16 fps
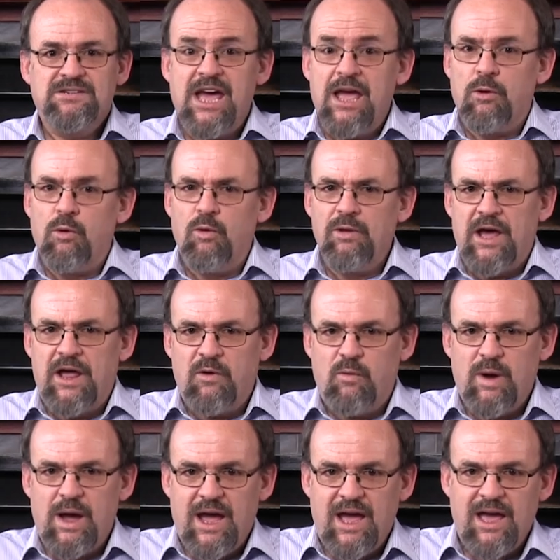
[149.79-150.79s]
Take all that
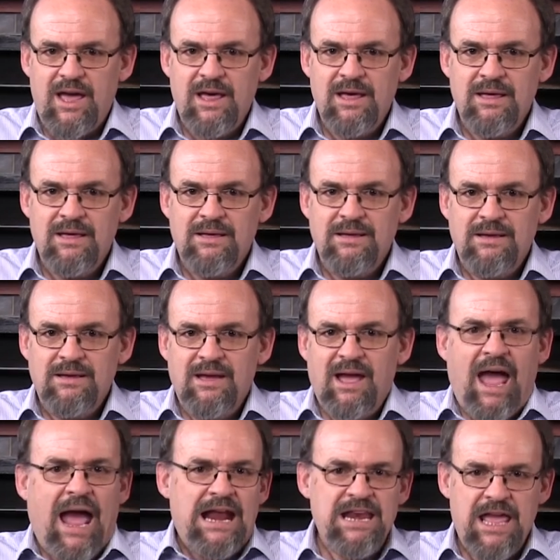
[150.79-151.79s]
away,
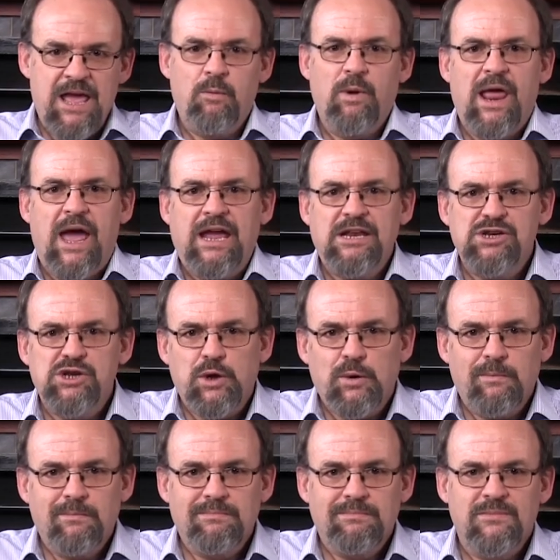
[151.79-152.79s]
and he will hate
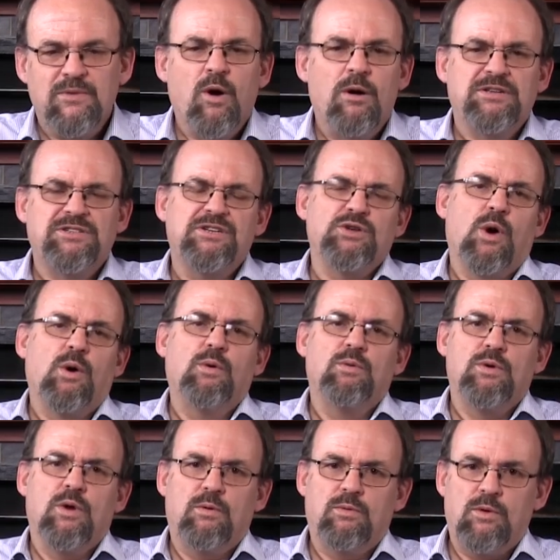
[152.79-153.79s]
you. And God says,
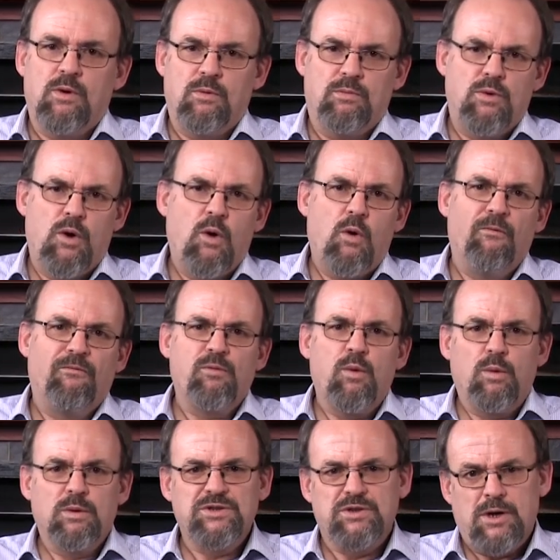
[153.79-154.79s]
Oh, no, no, no, of
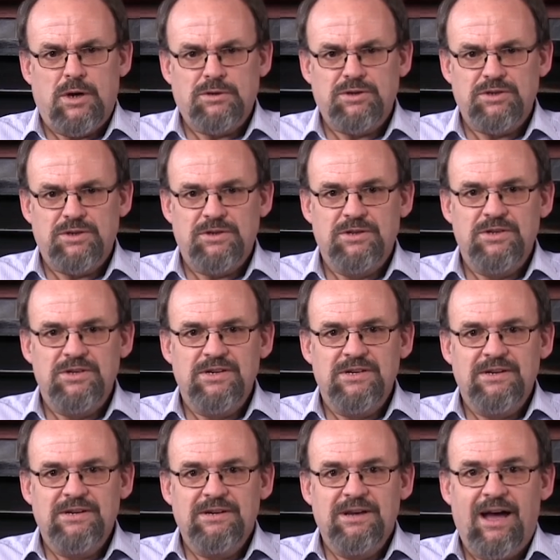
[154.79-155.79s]
course not.
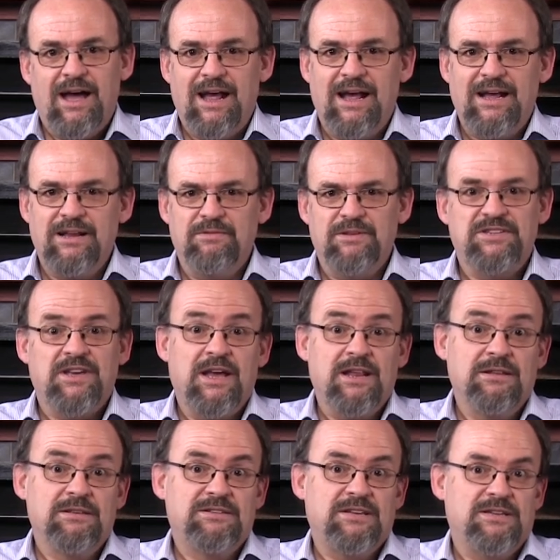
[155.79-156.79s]
And the
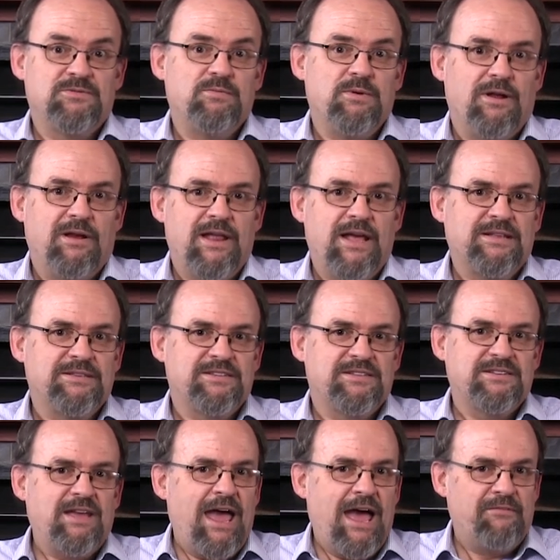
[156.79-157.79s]
Satan says, Well,
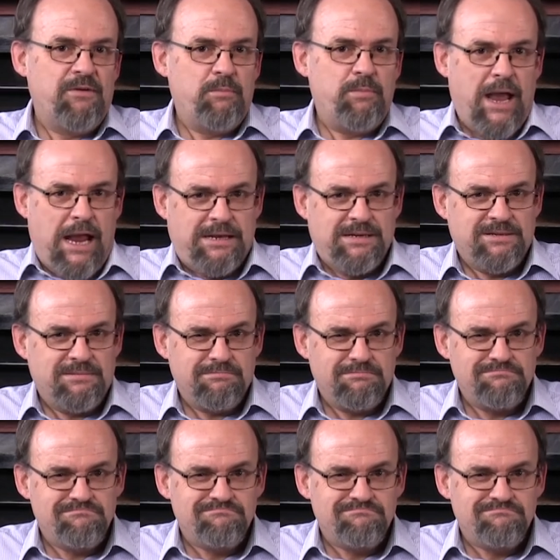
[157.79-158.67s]
let's have a bet.